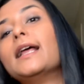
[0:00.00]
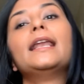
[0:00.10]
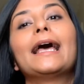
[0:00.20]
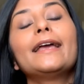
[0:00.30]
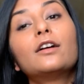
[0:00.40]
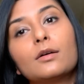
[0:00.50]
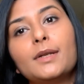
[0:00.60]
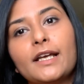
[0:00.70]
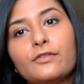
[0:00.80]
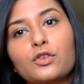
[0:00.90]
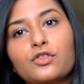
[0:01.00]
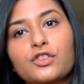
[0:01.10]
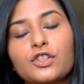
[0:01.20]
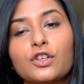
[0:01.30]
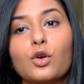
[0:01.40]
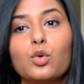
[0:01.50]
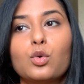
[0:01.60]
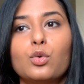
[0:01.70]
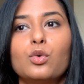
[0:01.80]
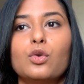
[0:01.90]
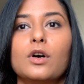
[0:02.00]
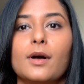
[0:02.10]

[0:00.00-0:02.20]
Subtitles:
like Herbalife Nutrition who